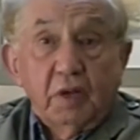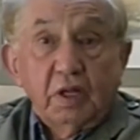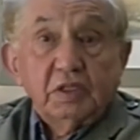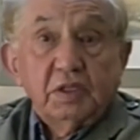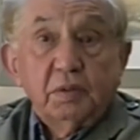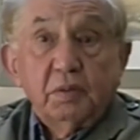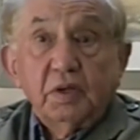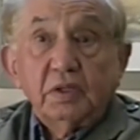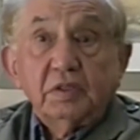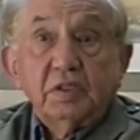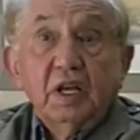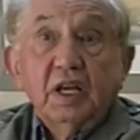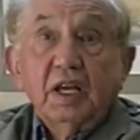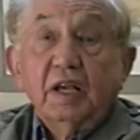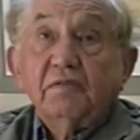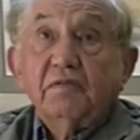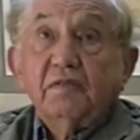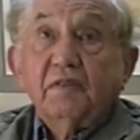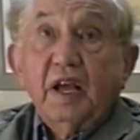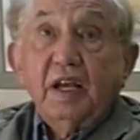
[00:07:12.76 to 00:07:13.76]
Oh,
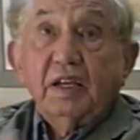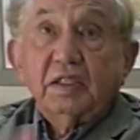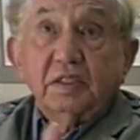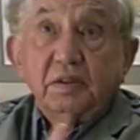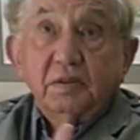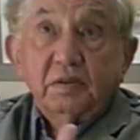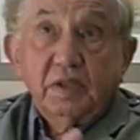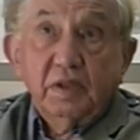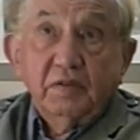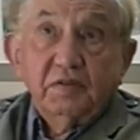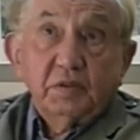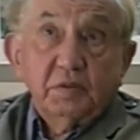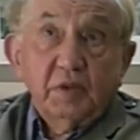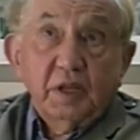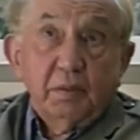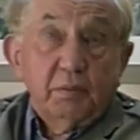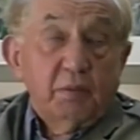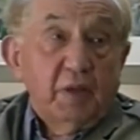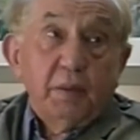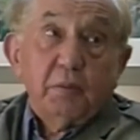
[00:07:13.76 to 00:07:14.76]
multi-purpose. Yeah, in fact, it
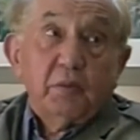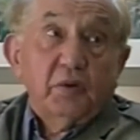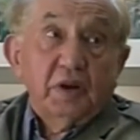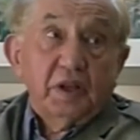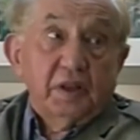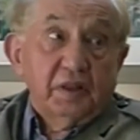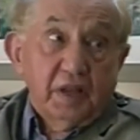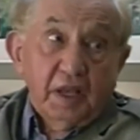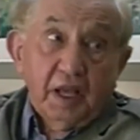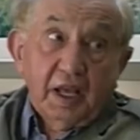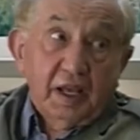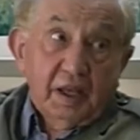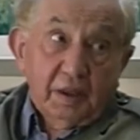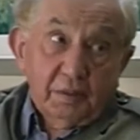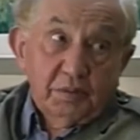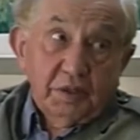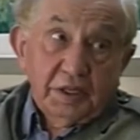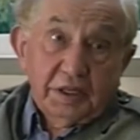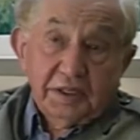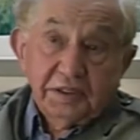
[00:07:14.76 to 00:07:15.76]
gives me a memory
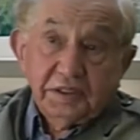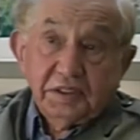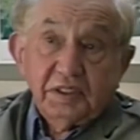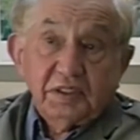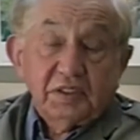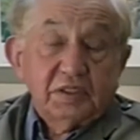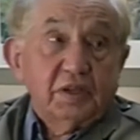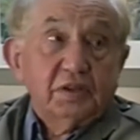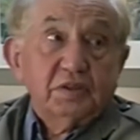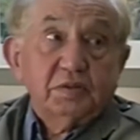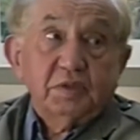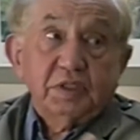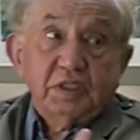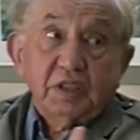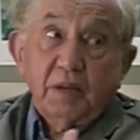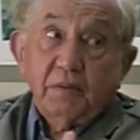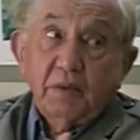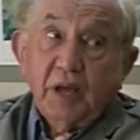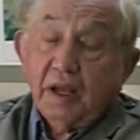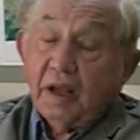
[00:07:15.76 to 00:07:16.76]
there because it shows
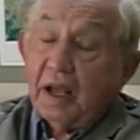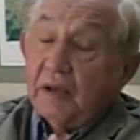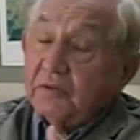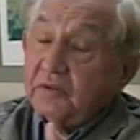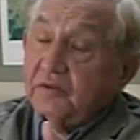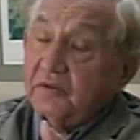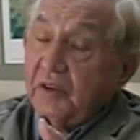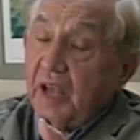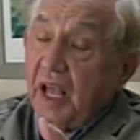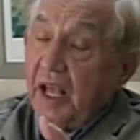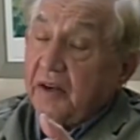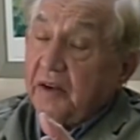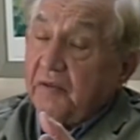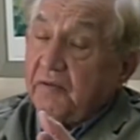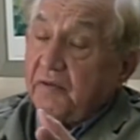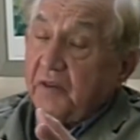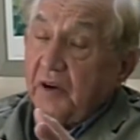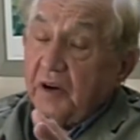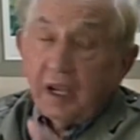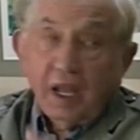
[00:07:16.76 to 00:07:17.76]
me somehow I've
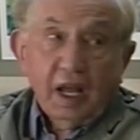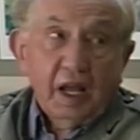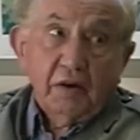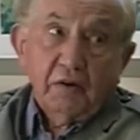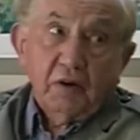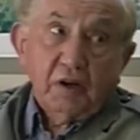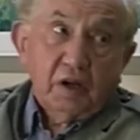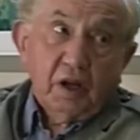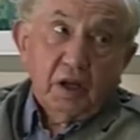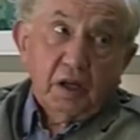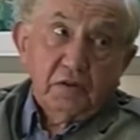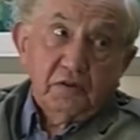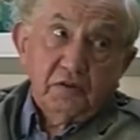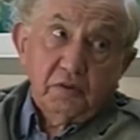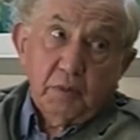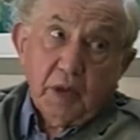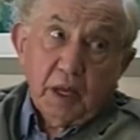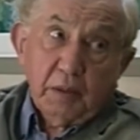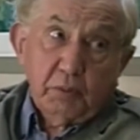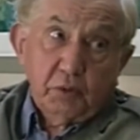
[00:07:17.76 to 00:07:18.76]
had a very high
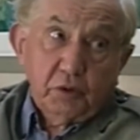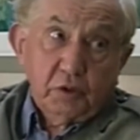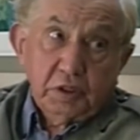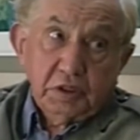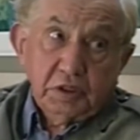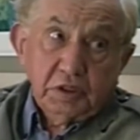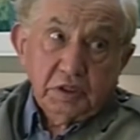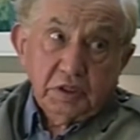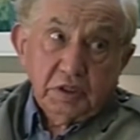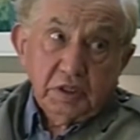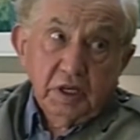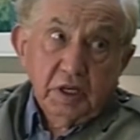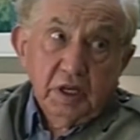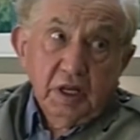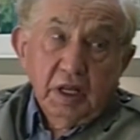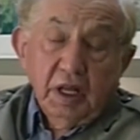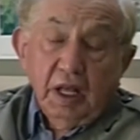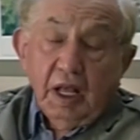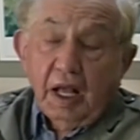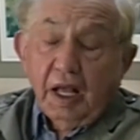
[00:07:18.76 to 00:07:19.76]
regard for my boys.
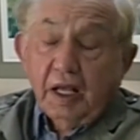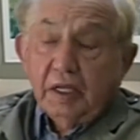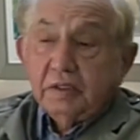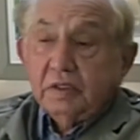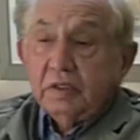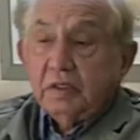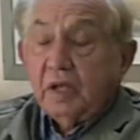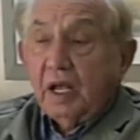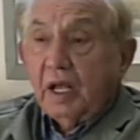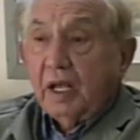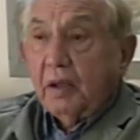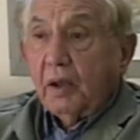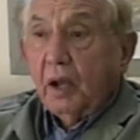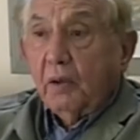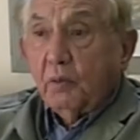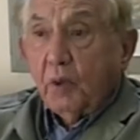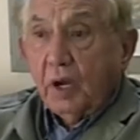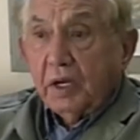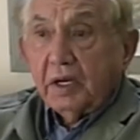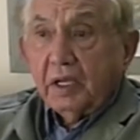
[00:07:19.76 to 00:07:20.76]
And
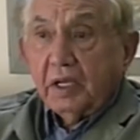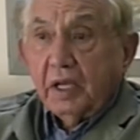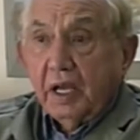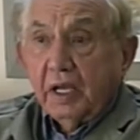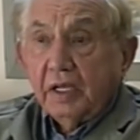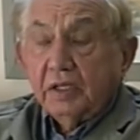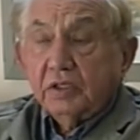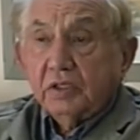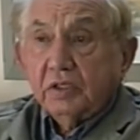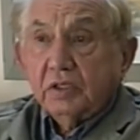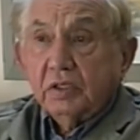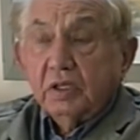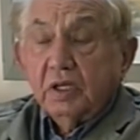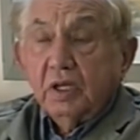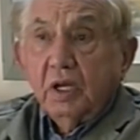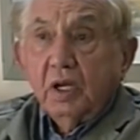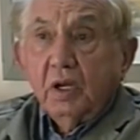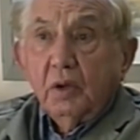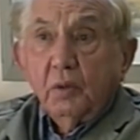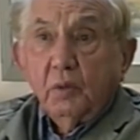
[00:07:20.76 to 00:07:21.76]
on one
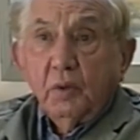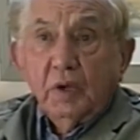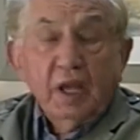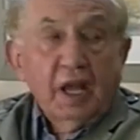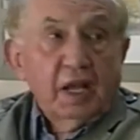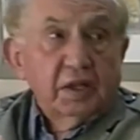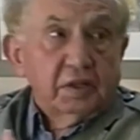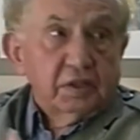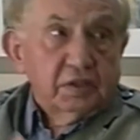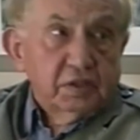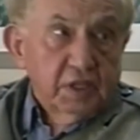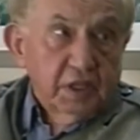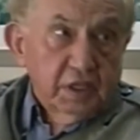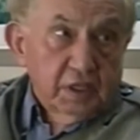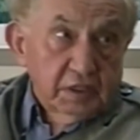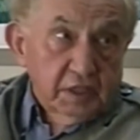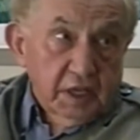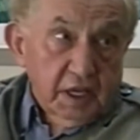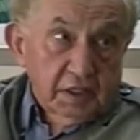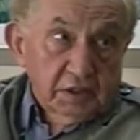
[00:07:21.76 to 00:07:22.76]
occasion, we had the
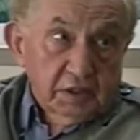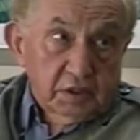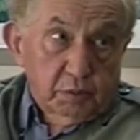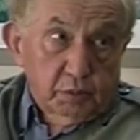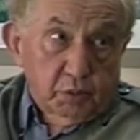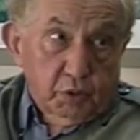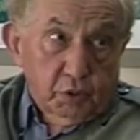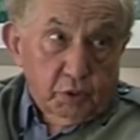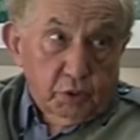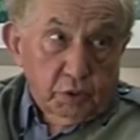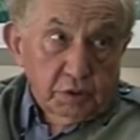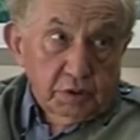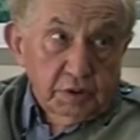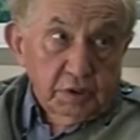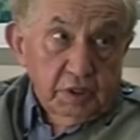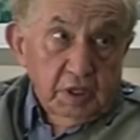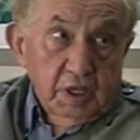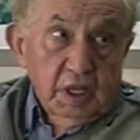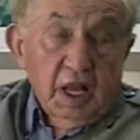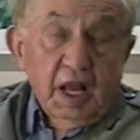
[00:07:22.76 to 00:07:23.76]
sea cadets
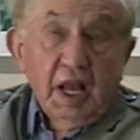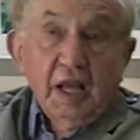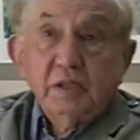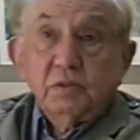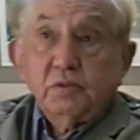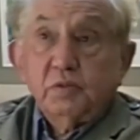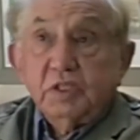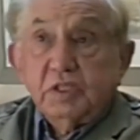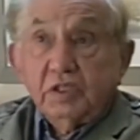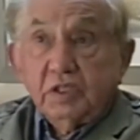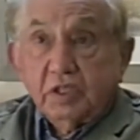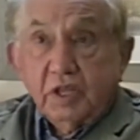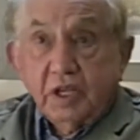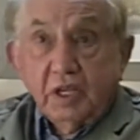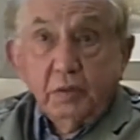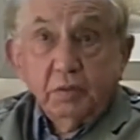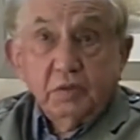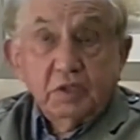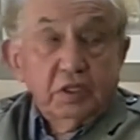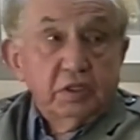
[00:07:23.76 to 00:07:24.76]
aboard, and we
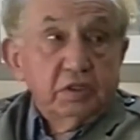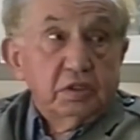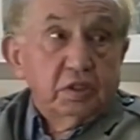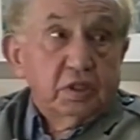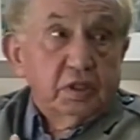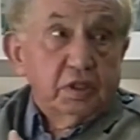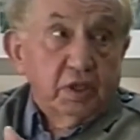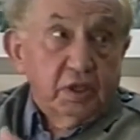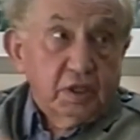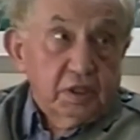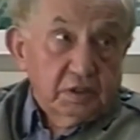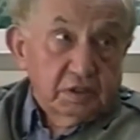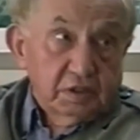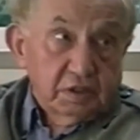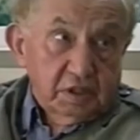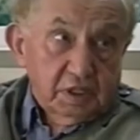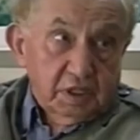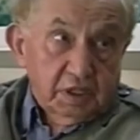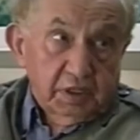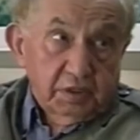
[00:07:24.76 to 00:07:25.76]
steamed into
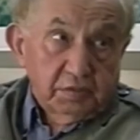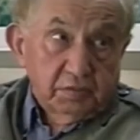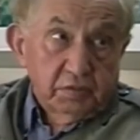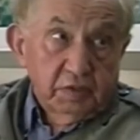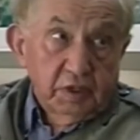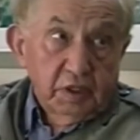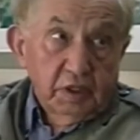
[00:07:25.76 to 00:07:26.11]
Guernsey.